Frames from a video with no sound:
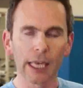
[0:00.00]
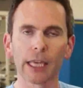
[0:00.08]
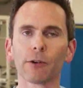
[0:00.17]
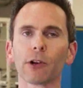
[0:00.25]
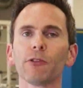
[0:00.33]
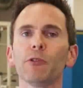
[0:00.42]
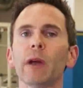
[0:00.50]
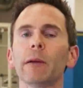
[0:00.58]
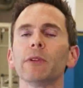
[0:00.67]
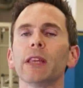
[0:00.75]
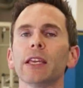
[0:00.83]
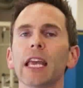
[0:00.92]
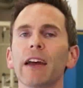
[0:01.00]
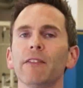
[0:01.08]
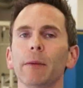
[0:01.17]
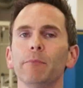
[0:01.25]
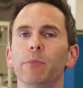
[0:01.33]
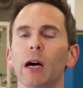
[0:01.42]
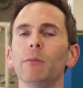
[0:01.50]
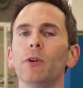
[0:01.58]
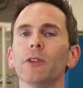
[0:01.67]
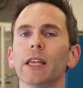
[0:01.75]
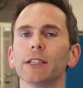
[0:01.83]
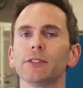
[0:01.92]
You want to remember that you have a
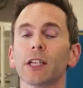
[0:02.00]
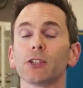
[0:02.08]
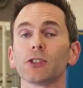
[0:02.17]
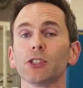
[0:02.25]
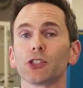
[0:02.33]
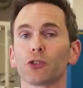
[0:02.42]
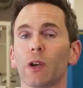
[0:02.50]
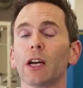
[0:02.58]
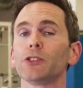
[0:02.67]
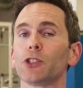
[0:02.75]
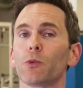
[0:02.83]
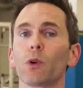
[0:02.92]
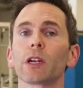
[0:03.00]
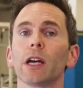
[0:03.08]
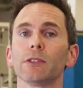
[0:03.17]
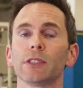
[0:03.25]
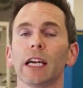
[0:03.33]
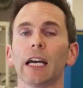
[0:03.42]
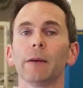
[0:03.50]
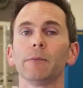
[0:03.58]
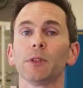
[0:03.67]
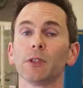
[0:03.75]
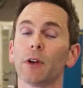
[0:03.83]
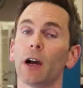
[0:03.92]
bubble that essentially surrounds your workout
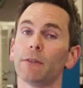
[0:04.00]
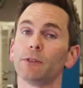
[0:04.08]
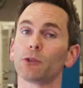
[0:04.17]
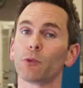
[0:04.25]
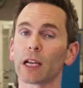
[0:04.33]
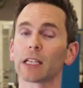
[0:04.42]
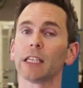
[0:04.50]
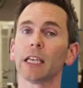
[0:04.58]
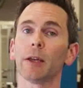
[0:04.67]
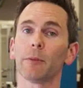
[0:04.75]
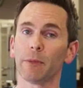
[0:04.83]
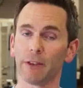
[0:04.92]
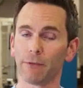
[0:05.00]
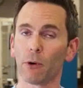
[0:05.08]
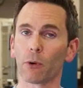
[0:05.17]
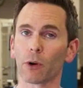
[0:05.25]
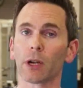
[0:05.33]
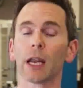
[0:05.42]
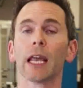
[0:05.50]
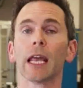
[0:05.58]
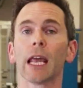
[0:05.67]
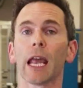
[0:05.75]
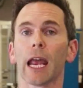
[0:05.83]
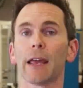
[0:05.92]
time of directly before
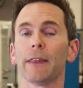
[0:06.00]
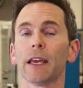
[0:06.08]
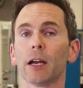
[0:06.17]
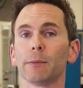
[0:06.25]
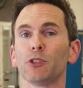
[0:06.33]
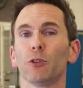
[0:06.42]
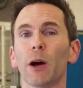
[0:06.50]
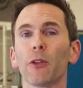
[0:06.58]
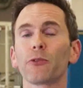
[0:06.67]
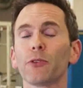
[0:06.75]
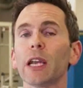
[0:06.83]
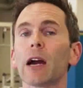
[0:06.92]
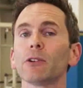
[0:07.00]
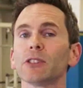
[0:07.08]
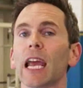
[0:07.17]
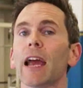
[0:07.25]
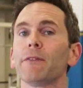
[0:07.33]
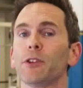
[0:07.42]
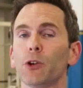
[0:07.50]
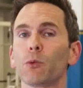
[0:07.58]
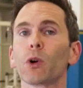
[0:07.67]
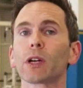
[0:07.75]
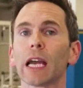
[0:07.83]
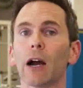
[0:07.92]
and then up to about 3 hours after your
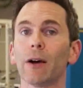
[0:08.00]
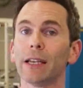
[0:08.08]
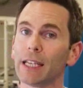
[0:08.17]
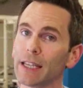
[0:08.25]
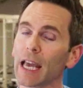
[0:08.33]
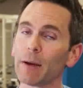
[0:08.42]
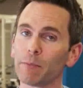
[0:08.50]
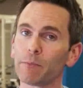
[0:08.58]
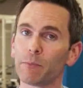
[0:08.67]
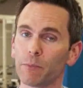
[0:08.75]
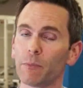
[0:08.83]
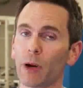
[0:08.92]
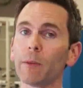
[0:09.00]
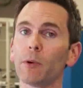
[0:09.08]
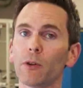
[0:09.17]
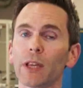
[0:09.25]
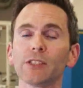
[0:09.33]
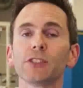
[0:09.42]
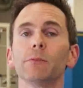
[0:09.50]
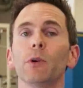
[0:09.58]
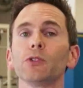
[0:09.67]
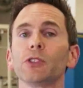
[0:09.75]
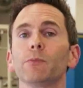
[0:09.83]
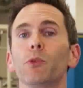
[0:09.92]
workout. And in that bubble, that's the
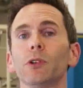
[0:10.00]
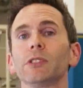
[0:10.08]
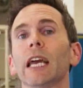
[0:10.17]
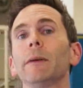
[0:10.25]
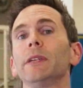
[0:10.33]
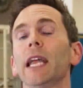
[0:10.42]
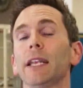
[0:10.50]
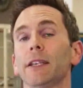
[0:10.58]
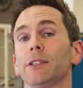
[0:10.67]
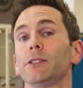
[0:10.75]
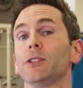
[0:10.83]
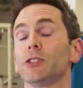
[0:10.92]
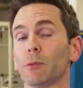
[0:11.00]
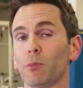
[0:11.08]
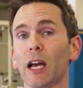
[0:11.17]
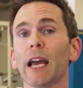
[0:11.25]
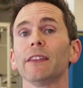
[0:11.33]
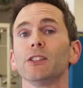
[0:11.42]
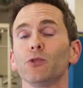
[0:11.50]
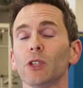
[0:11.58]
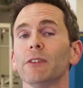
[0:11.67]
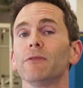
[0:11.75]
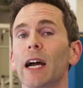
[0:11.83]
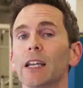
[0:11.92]
most important time of day to supply these
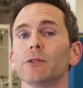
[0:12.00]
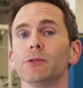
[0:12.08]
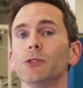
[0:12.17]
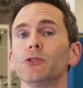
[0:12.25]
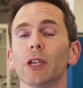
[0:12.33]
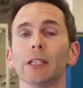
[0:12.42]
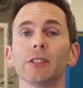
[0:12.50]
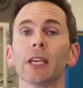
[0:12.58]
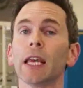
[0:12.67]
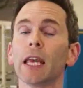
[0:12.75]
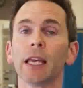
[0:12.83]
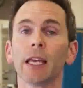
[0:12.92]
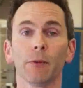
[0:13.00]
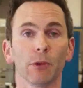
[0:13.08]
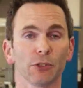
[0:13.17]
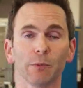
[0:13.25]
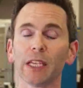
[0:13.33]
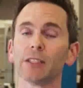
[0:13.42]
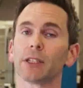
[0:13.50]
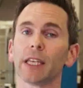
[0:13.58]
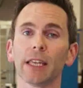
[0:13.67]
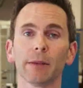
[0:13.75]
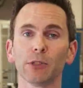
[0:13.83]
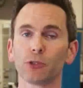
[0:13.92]
really vital nutrients, which means,
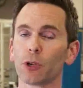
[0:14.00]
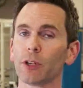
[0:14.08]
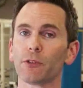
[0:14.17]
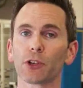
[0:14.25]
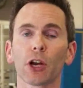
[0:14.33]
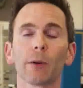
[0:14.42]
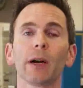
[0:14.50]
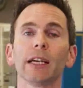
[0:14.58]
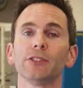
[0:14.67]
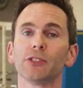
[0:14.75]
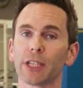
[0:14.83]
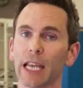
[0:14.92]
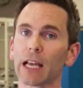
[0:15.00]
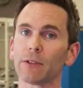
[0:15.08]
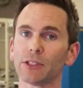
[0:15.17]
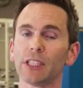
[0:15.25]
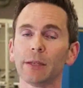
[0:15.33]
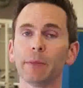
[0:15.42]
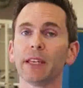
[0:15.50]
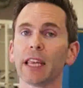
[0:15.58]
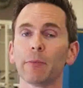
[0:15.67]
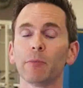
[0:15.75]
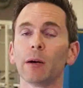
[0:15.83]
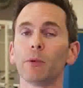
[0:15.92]
again, the majority of your carbohydrates and calories need to be in
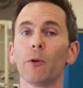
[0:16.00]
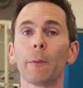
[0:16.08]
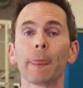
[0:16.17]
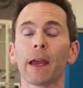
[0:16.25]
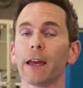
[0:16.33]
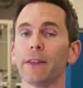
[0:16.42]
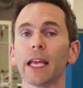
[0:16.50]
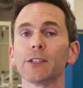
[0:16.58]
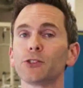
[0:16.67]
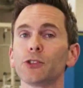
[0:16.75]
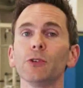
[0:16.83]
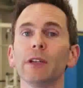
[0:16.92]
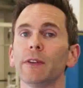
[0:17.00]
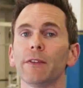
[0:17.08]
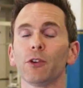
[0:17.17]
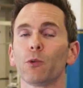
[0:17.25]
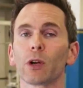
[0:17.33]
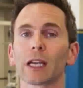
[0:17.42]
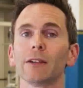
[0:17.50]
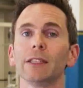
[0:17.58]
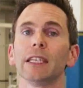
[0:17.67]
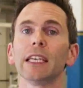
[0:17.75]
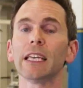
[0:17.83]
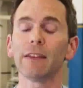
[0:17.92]
that bubble. And that's true even if you work out in
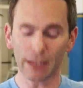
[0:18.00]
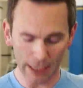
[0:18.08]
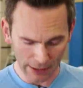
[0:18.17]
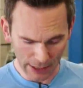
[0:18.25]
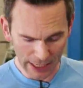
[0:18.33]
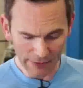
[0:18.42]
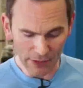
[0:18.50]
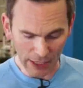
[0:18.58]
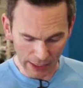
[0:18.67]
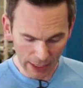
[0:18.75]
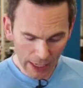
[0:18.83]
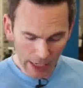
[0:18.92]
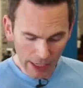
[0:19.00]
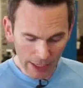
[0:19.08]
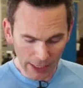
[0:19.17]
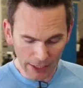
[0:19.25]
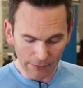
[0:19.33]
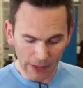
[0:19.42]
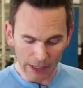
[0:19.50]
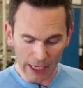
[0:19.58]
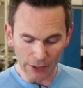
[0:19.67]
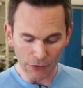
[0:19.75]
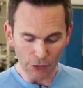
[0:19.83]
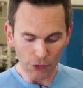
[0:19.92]
the evening. You need to follow
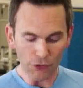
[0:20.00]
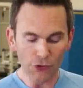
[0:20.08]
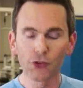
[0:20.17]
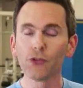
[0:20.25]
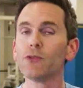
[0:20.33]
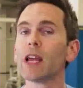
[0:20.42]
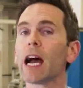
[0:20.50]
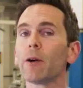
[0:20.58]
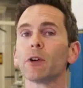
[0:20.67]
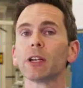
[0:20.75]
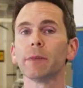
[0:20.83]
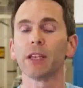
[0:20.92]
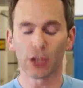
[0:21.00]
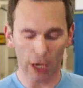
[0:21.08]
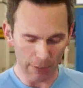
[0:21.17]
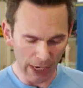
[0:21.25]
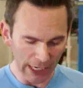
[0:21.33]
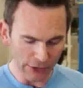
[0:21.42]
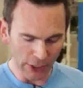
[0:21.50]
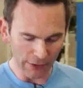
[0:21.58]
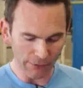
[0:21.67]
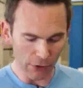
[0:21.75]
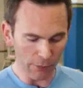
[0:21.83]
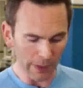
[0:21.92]
that. You do not want to be
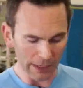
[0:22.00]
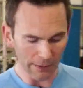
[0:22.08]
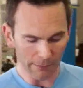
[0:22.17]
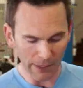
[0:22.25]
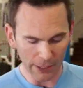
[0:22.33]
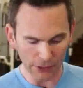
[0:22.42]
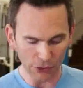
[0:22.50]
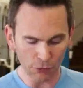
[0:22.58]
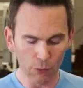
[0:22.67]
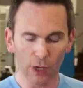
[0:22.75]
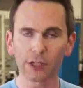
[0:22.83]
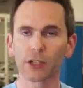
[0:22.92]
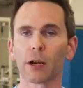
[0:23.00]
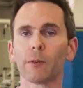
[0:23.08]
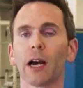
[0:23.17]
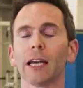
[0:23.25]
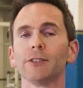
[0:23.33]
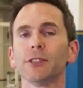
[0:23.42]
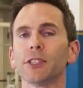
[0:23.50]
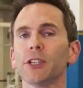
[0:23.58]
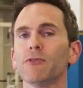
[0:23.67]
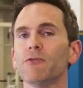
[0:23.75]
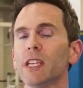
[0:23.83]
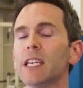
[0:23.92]
carbohydrate phobic because you want carbohydrates and
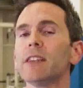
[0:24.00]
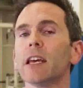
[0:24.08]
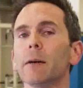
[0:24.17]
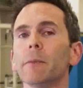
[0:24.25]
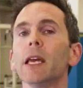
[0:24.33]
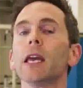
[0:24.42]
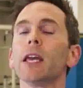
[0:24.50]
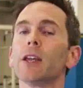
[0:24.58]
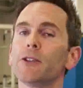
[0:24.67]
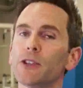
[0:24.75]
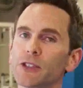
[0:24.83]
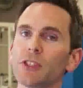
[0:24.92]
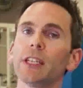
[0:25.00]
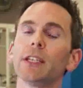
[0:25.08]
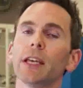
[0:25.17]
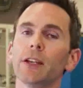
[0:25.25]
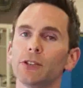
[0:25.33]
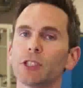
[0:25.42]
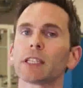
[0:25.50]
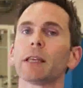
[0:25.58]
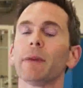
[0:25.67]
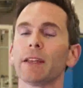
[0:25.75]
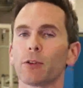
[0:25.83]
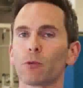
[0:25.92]
you need them. You just need to interject
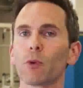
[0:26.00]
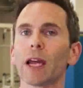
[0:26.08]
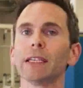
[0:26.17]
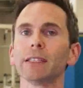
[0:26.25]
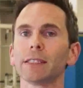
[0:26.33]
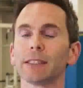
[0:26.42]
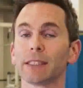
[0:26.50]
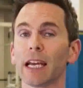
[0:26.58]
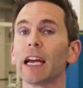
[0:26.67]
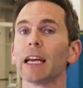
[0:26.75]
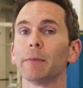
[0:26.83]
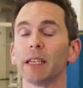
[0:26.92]
them at the right time.